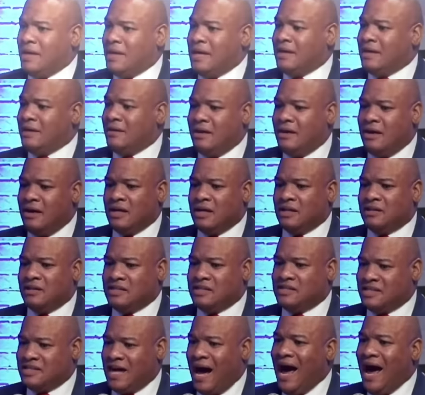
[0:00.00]
men
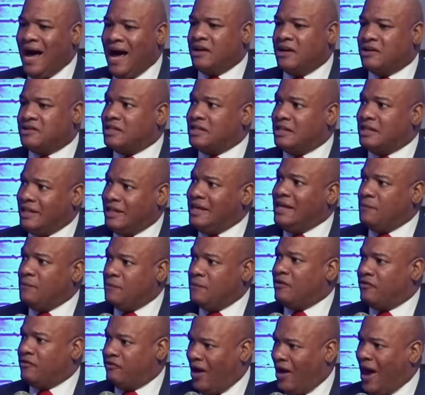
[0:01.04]
desire to leave
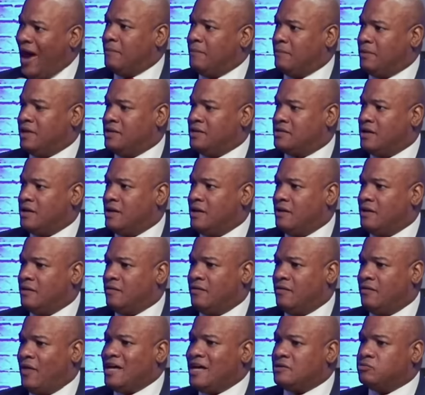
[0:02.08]
their families.
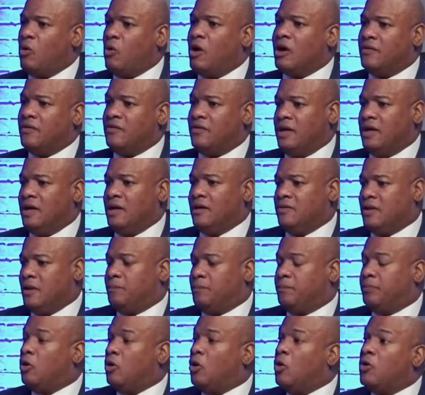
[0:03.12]
That's one of the
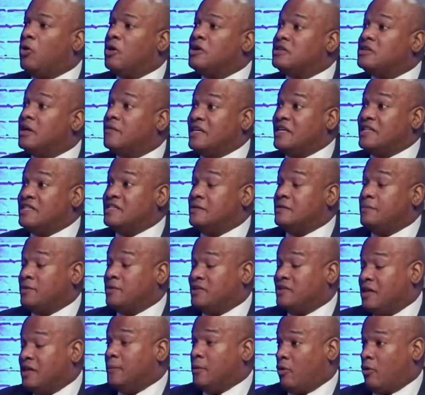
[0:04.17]
ploys of the
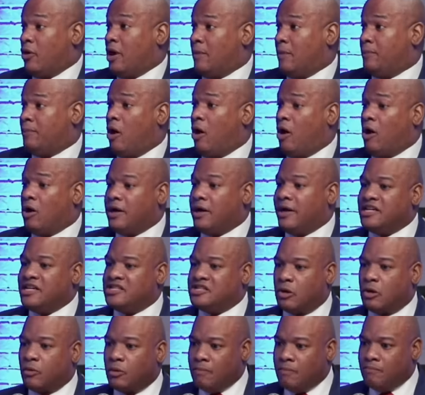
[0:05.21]
Democratic Party, is
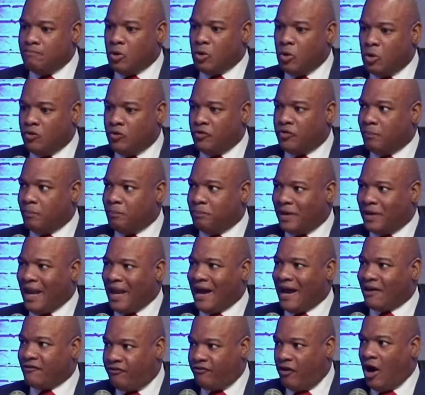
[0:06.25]
to remove the
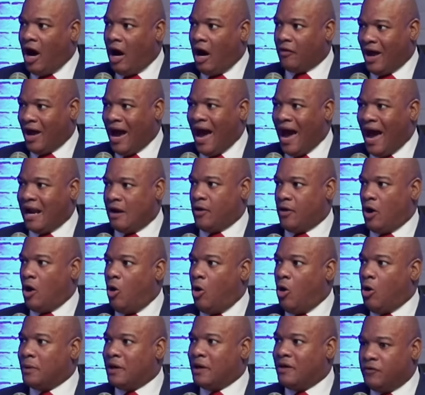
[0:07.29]
black father out of the
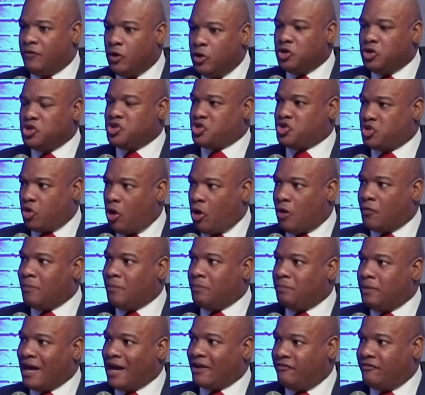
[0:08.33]
home. And if you destroy the
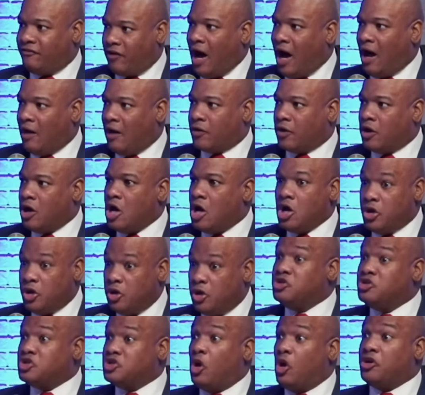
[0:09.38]
black father,
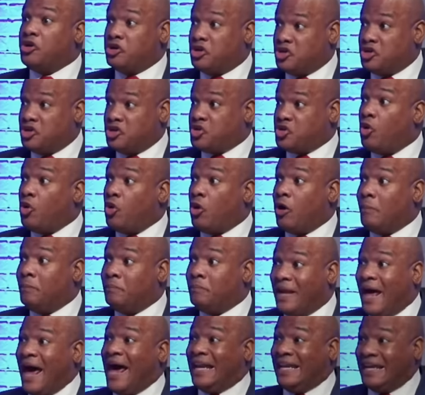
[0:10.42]
you start to destroy
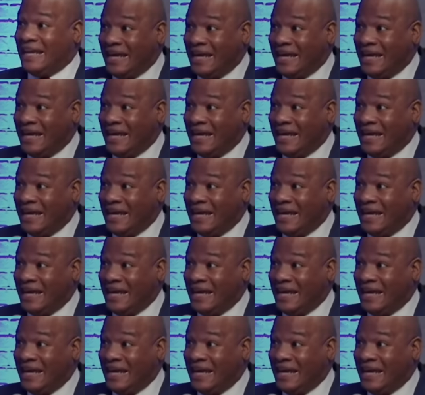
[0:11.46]
black